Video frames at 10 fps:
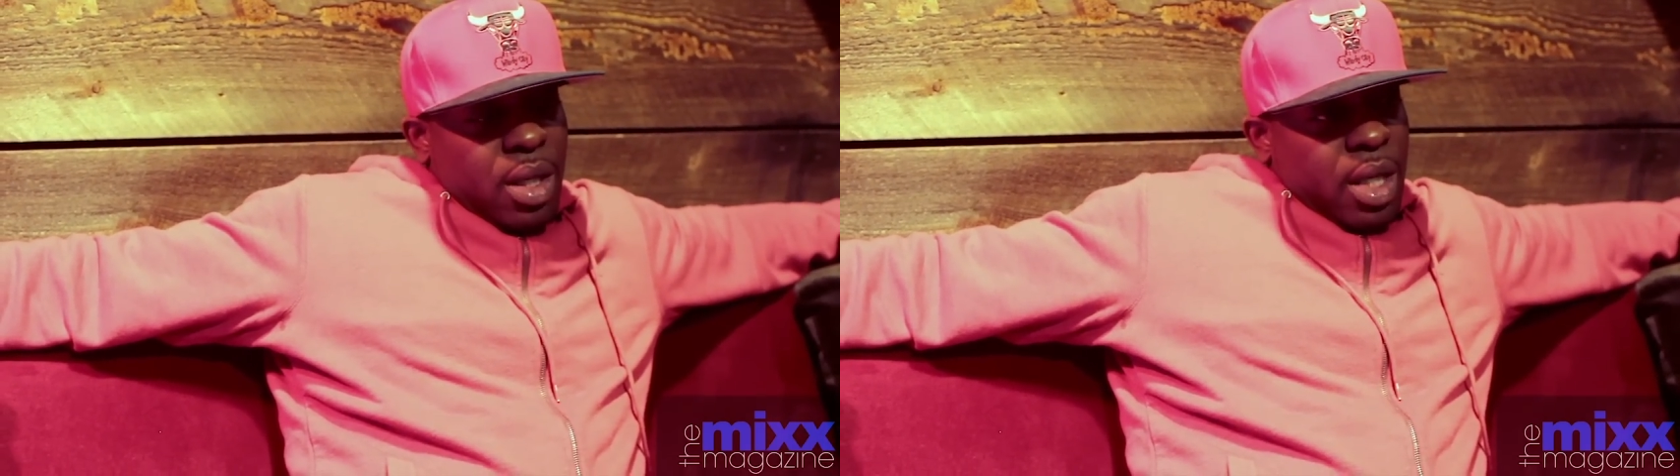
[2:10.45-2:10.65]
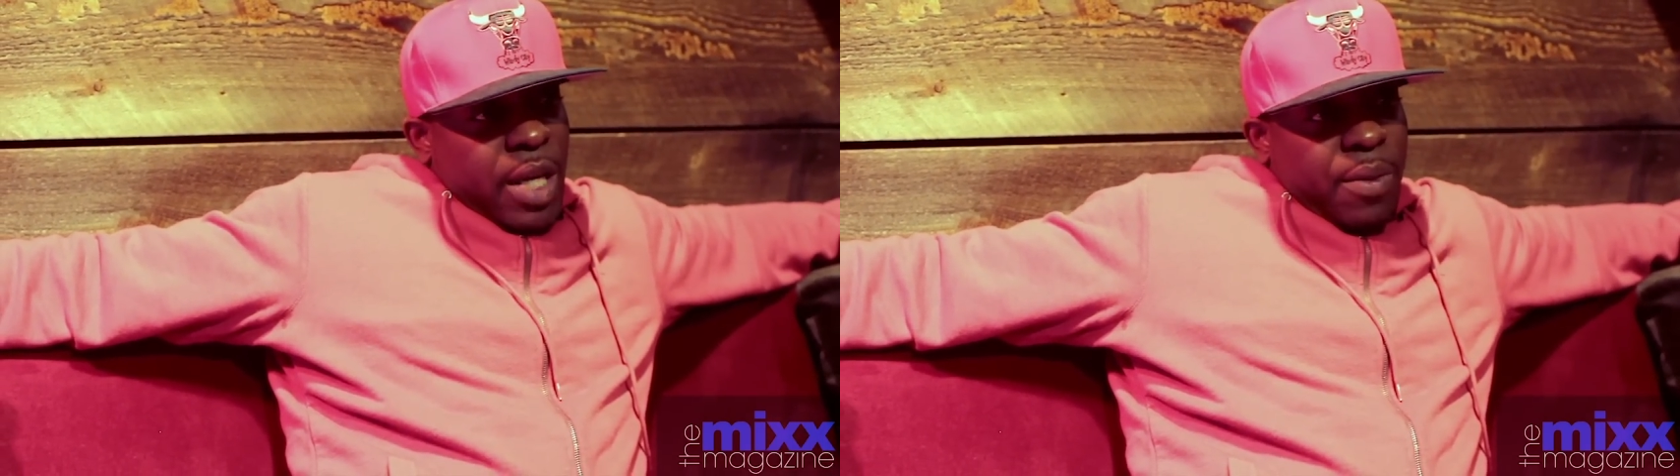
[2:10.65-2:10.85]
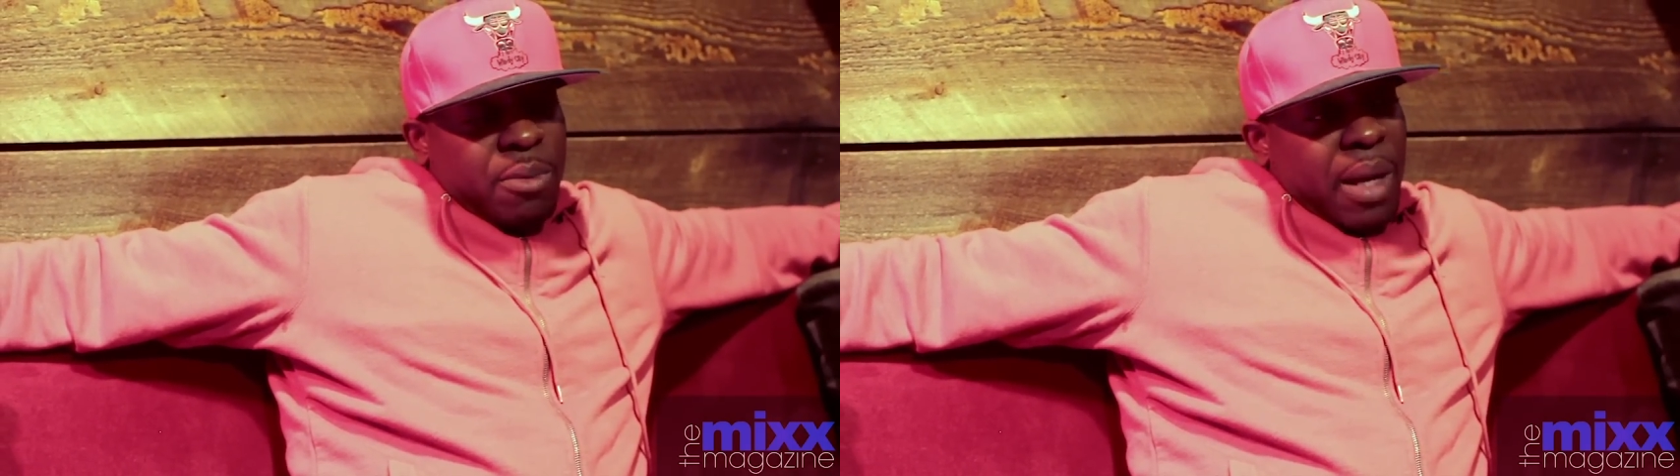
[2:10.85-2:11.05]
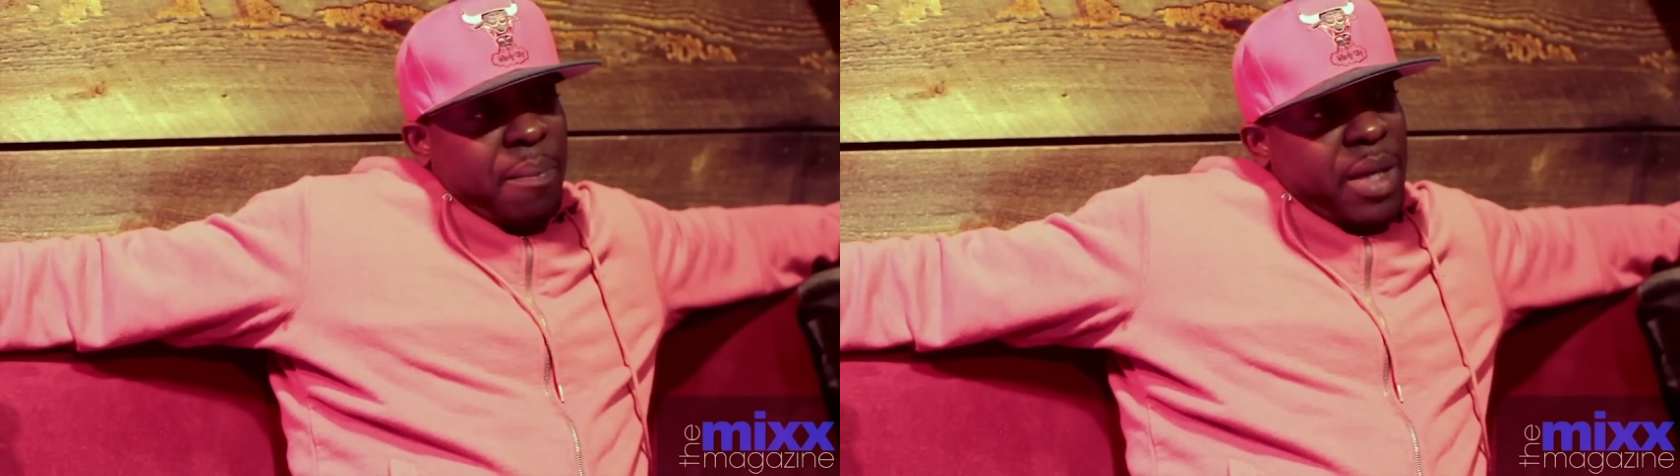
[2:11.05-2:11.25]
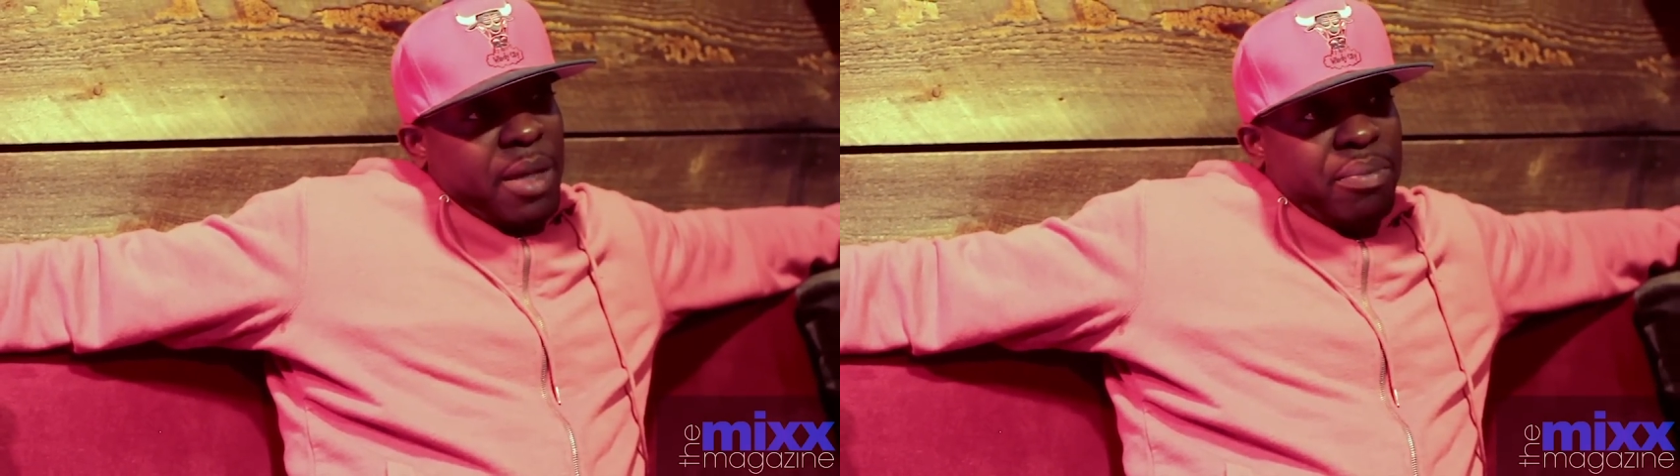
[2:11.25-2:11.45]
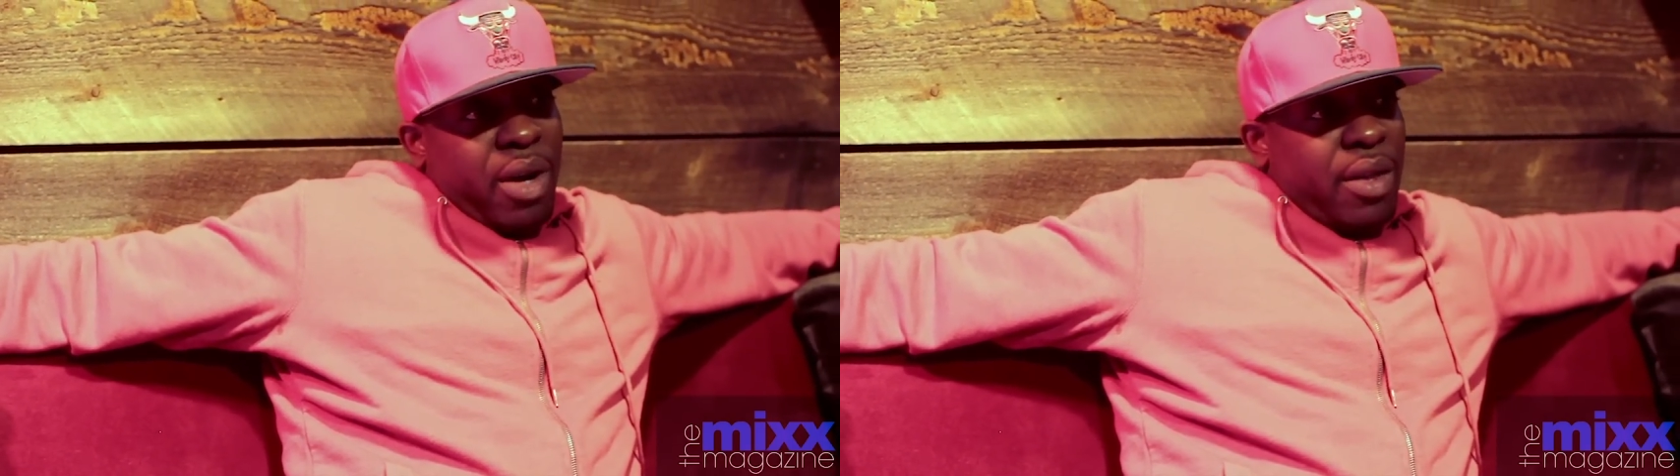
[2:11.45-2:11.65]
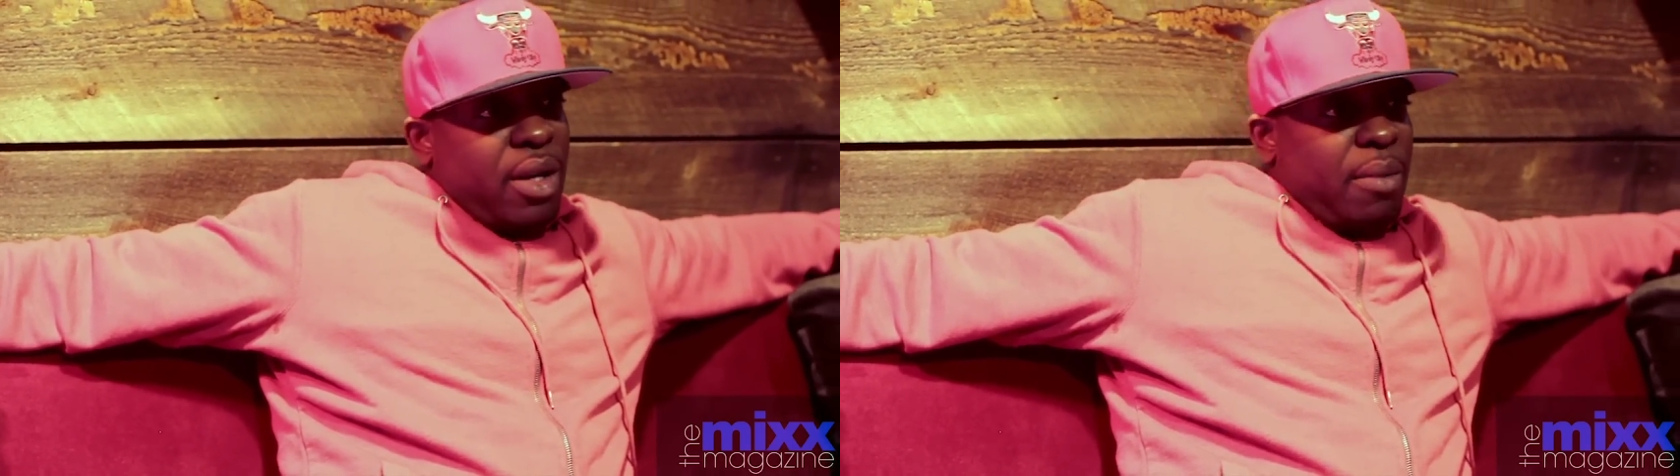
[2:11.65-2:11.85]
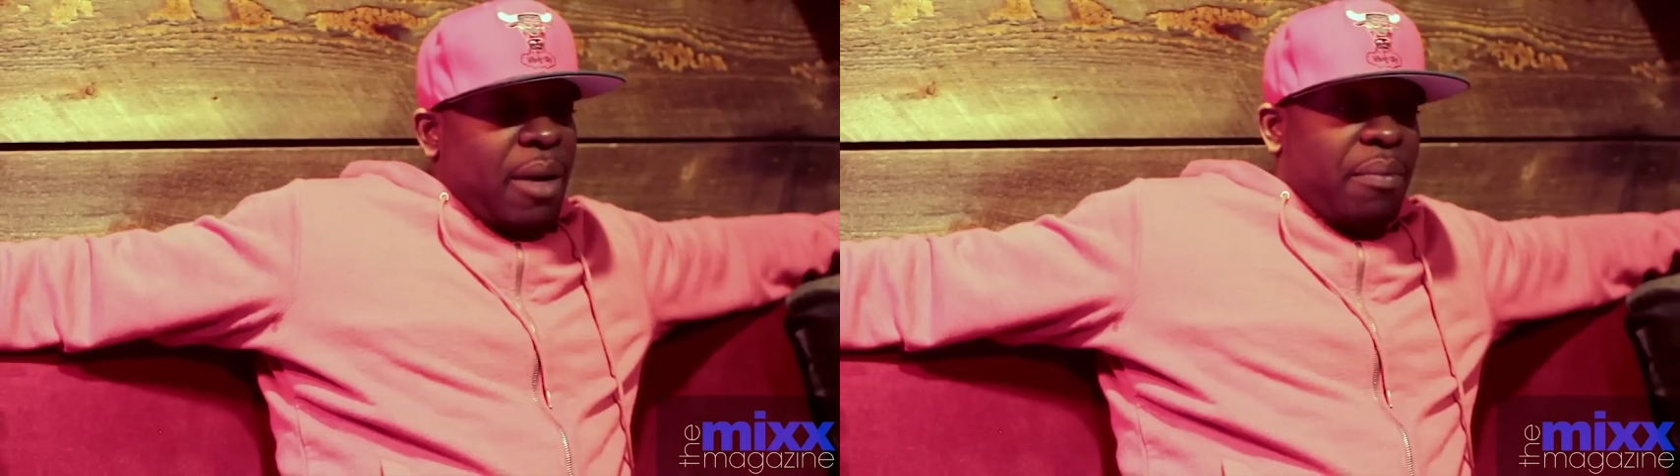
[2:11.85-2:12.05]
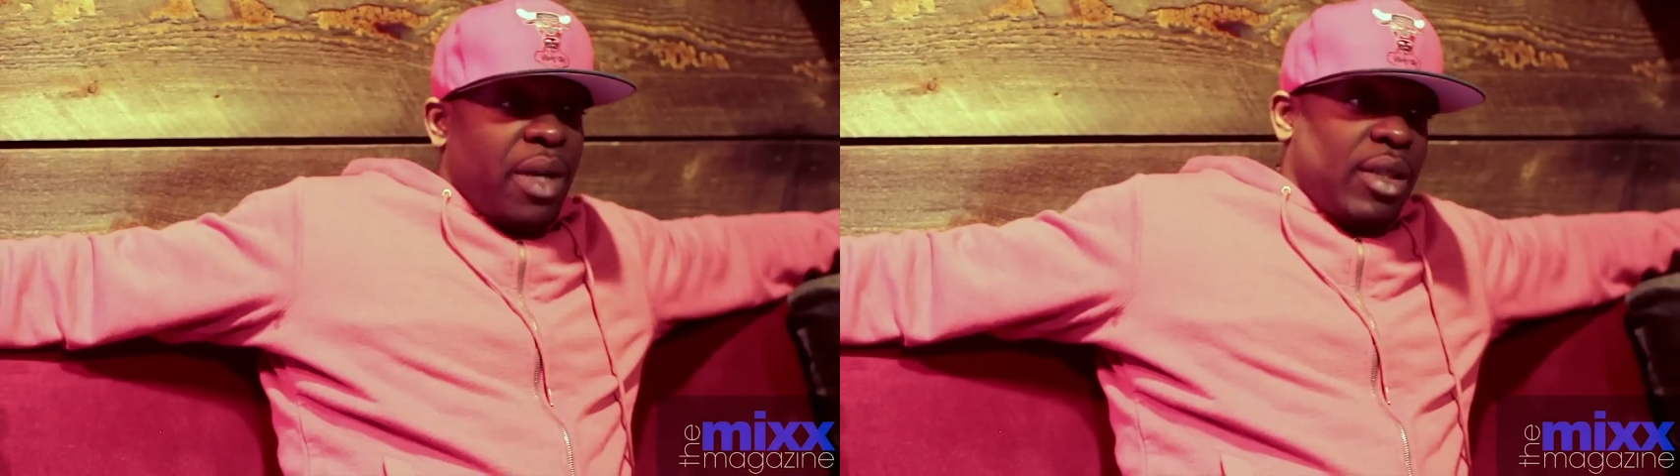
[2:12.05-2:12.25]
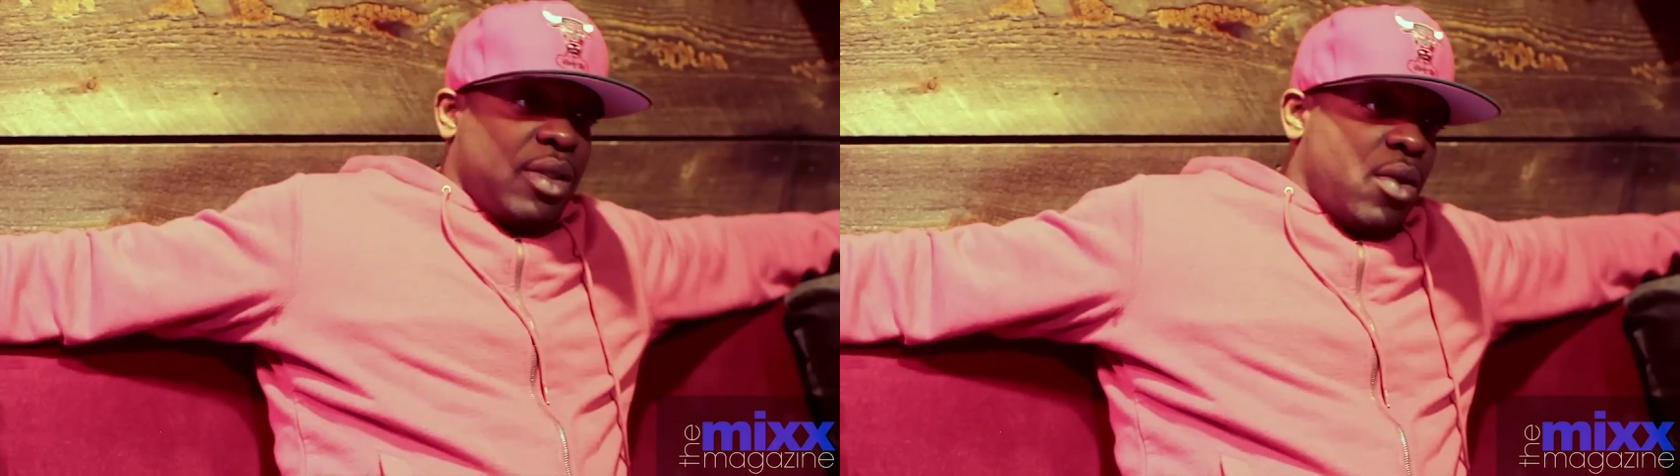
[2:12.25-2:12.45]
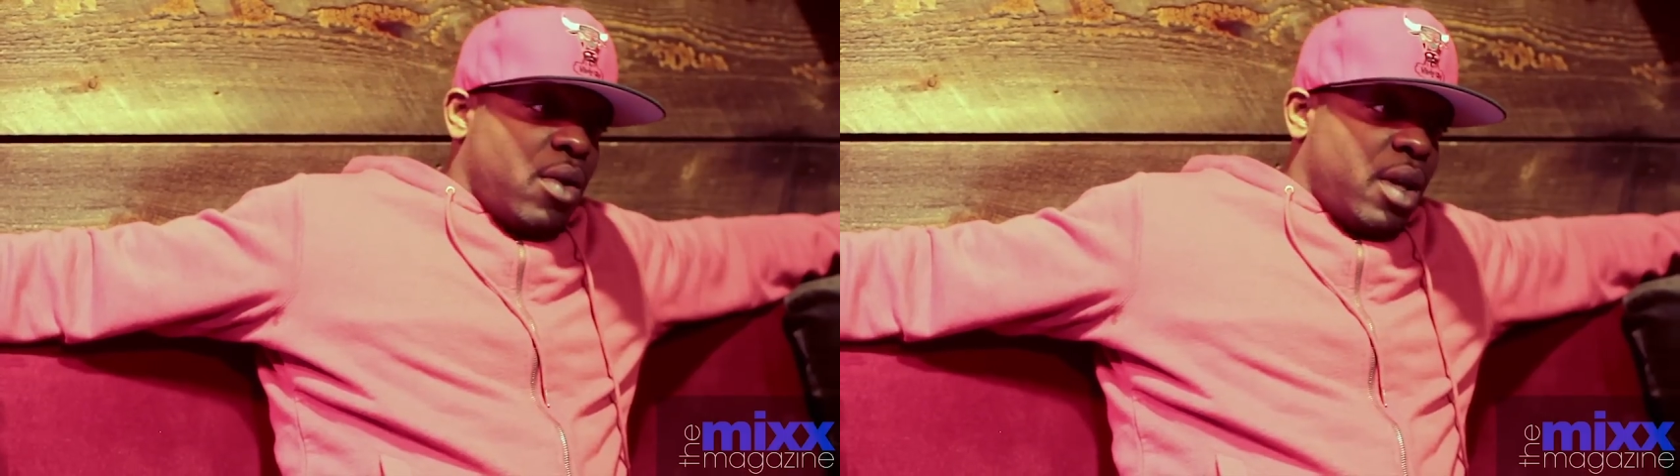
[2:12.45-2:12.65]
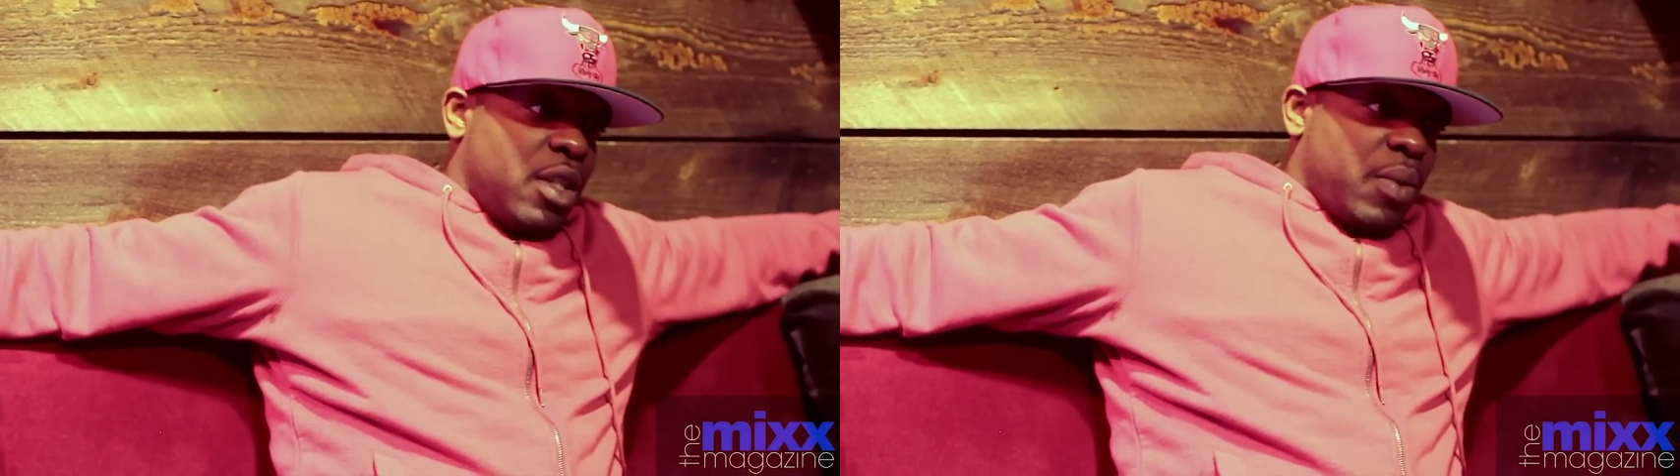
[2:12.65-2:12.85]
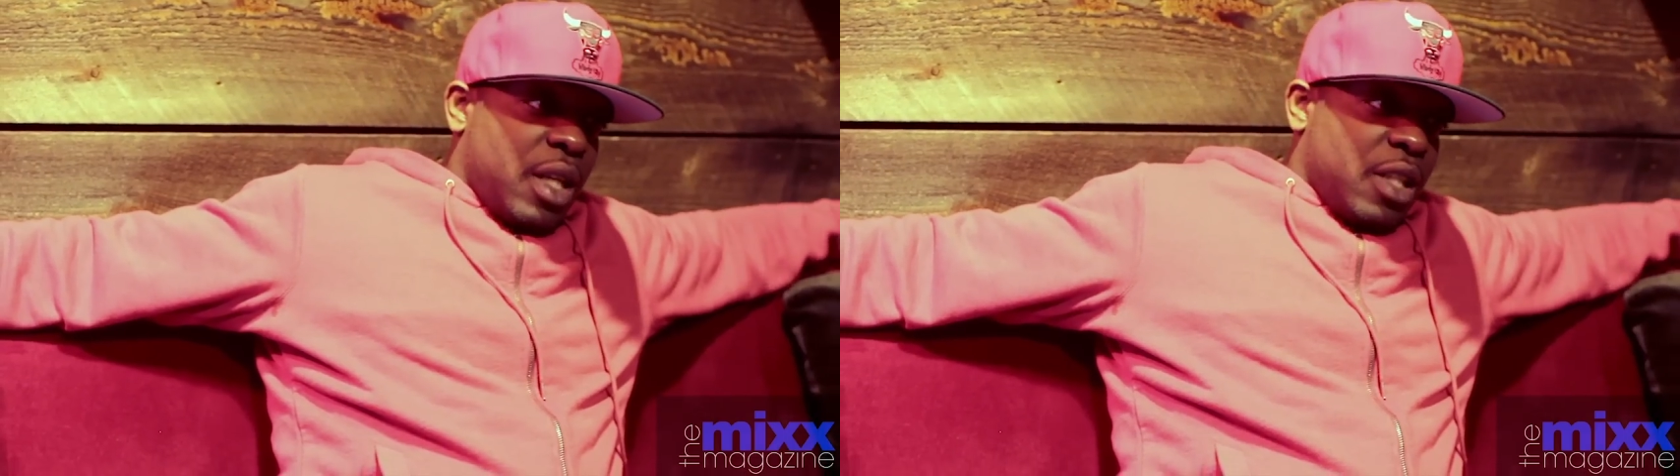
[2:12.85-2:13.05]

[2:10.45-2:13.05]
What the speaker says: he was my big brother, my mentor, as well